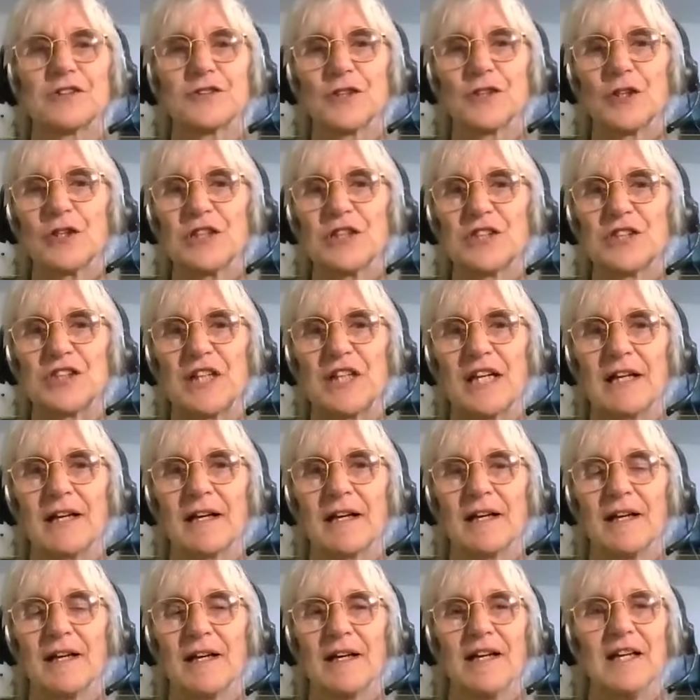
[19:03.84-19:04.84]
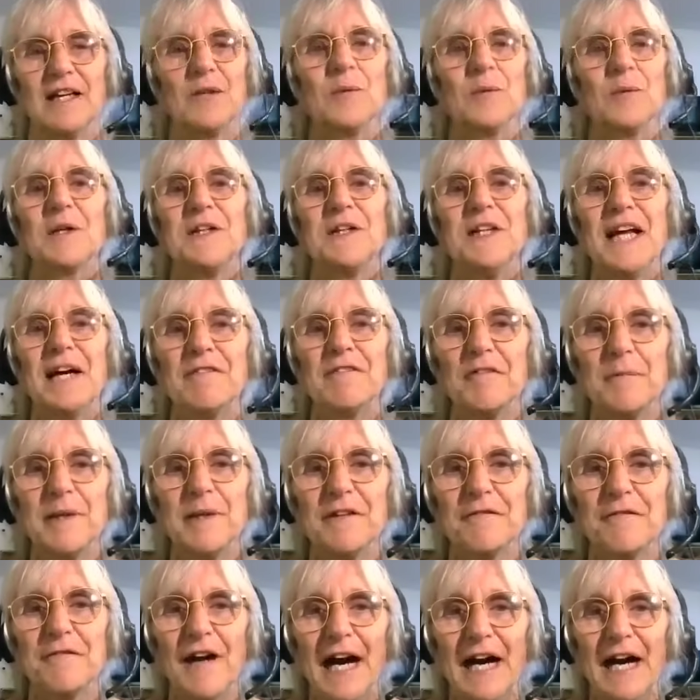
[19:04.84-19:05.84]
searching, it will never
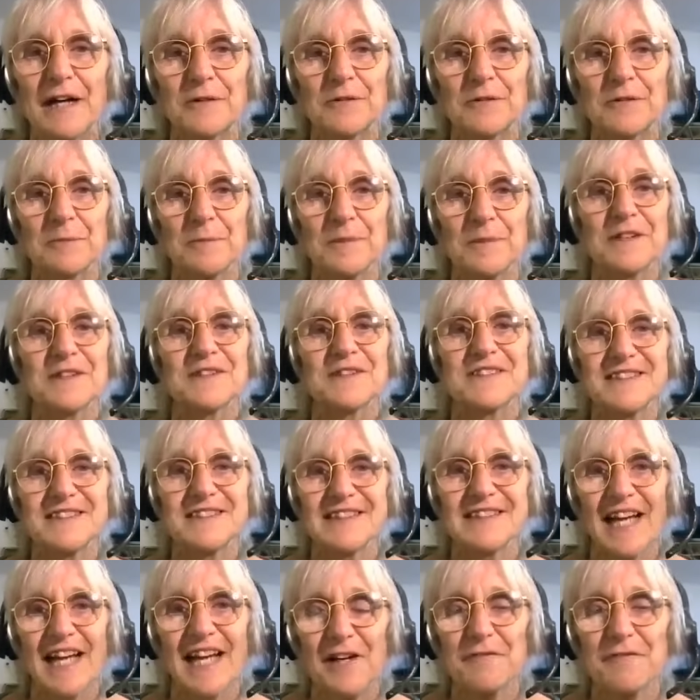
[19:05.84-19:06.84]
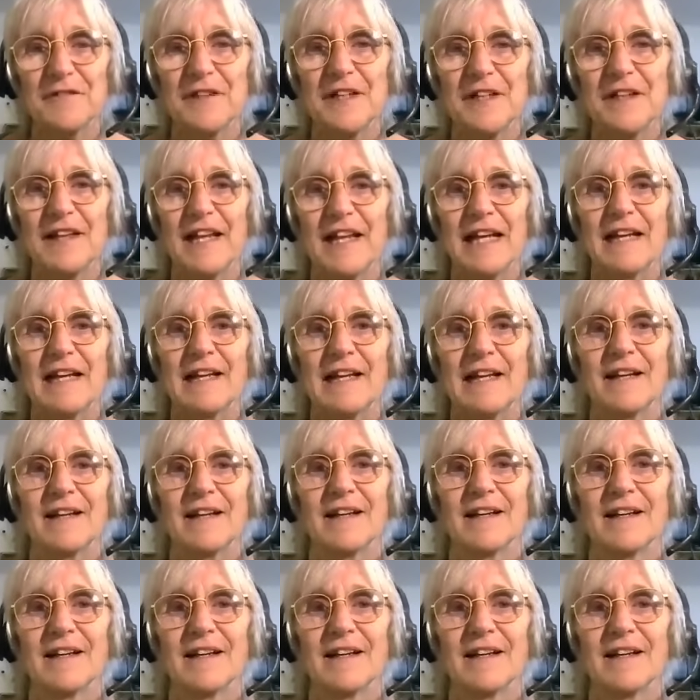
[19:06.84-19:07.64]
be found because it's everything.